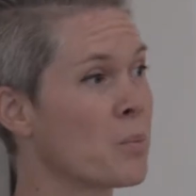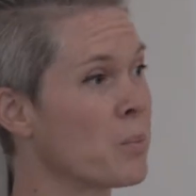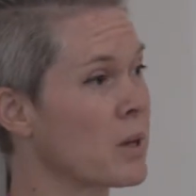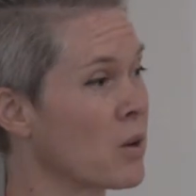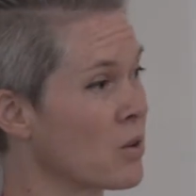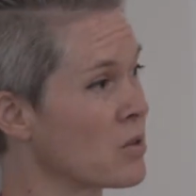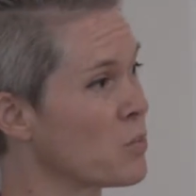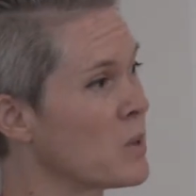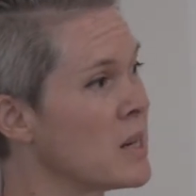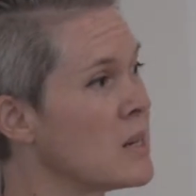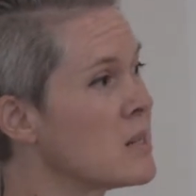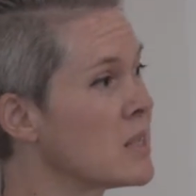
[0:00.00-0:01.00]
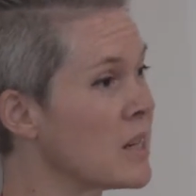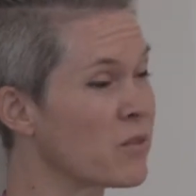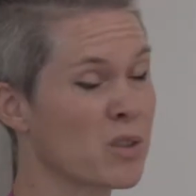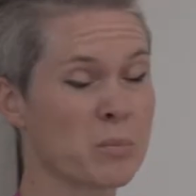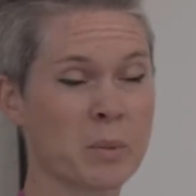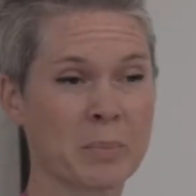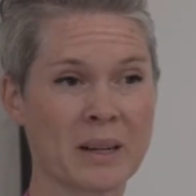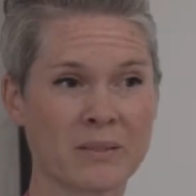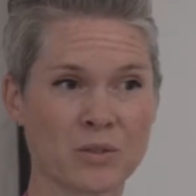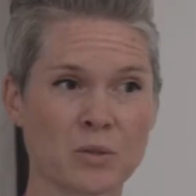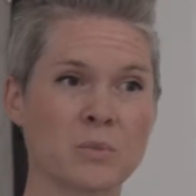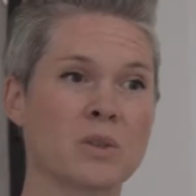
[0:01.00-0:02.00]
because we need to give them the
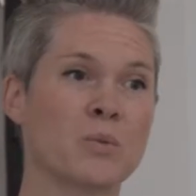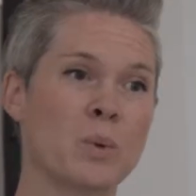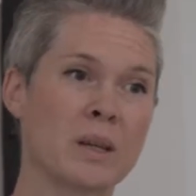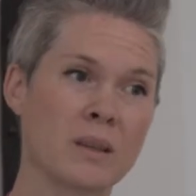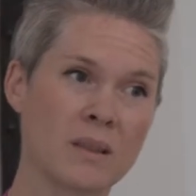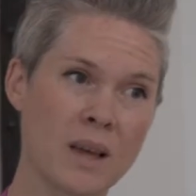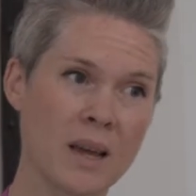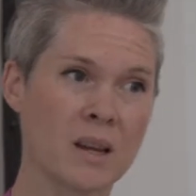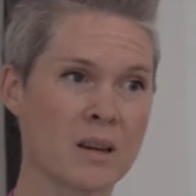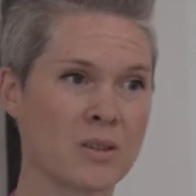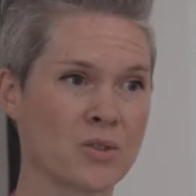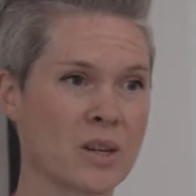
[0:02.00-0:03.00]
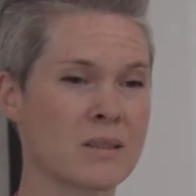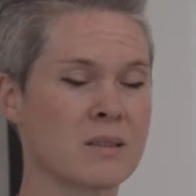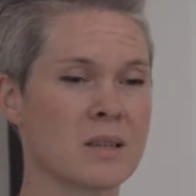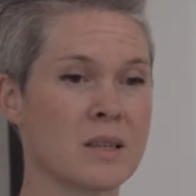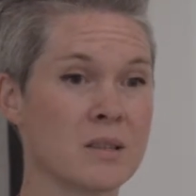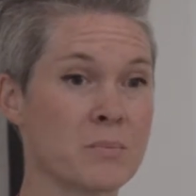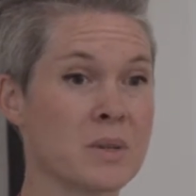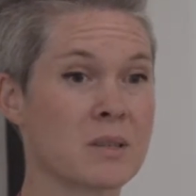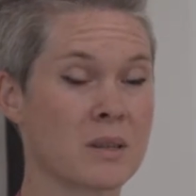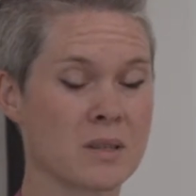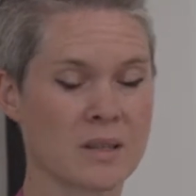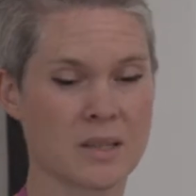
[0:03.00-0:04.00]
platform so we can then address these
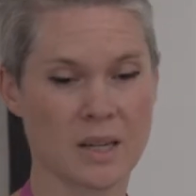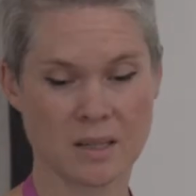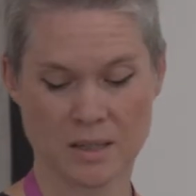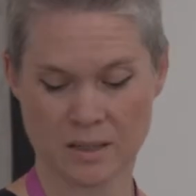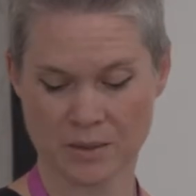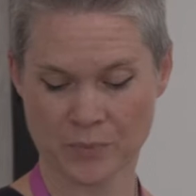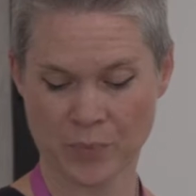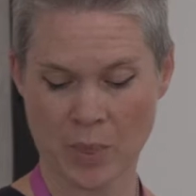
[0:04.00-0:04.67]
misunderstandings.